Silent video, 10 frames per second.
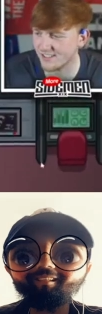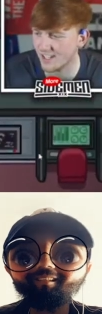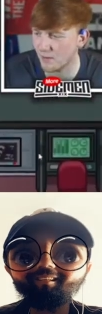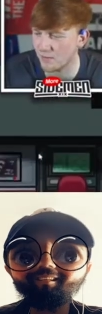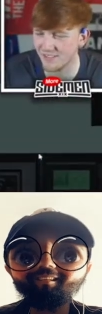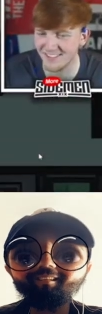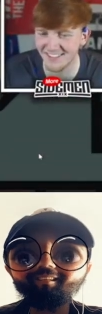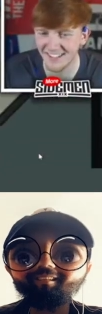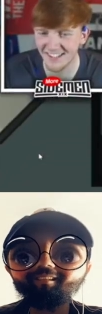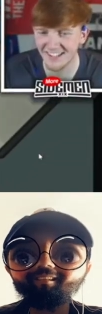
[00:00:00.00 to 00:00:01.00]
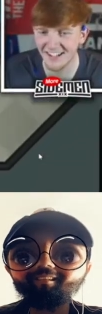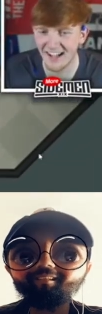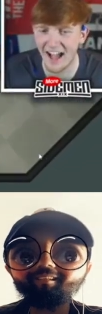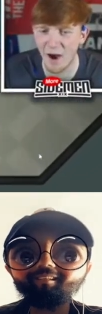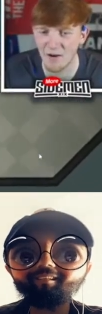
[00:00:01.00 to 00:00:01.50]
Speaker 1: just happened?
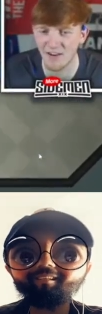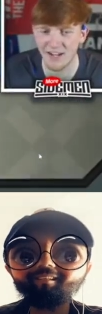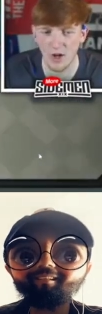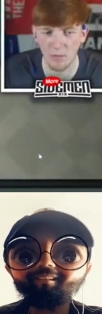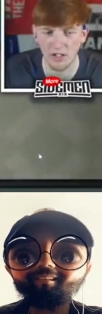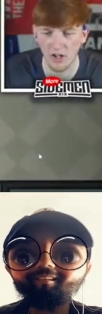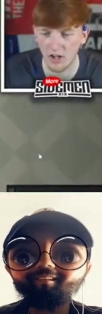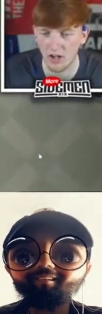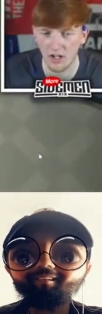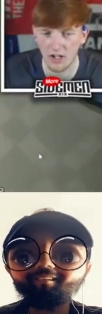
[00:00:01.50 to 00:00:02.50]
How have I not been called?